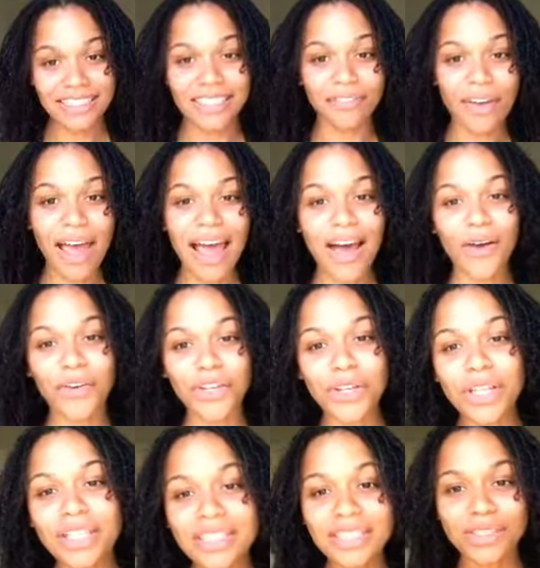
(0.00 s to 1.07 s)
of how you
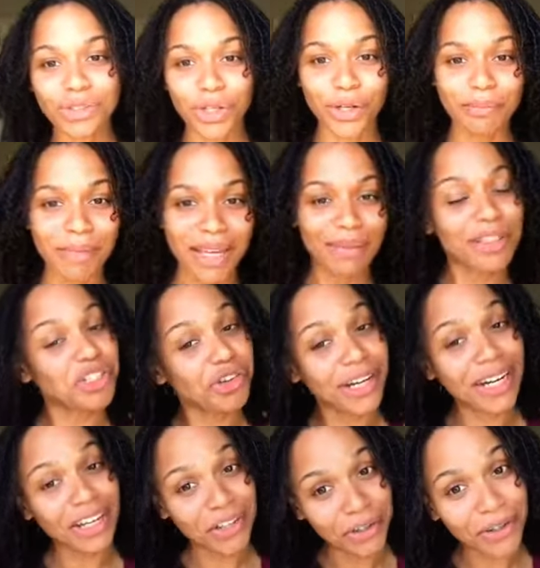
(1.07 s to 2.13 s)
can start maybe
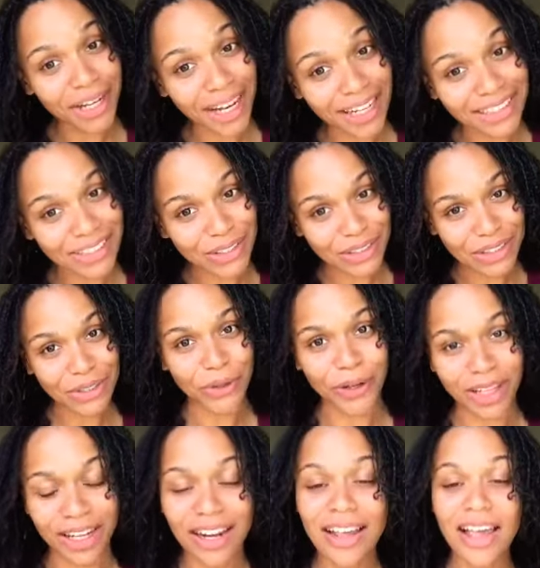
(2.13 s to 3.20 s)
training your cat to use a
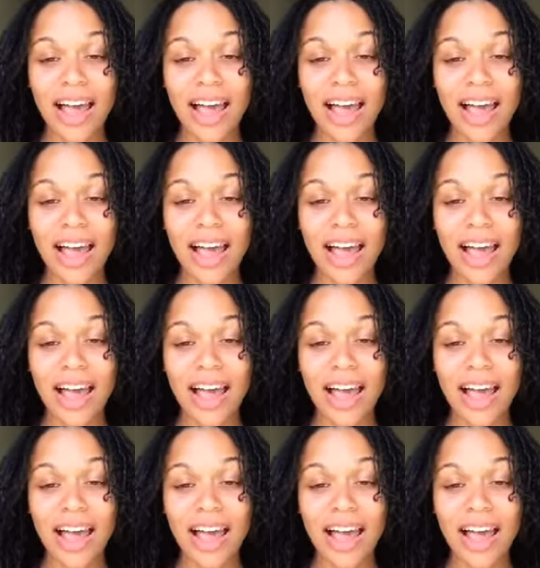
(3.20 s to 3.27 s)
toilet.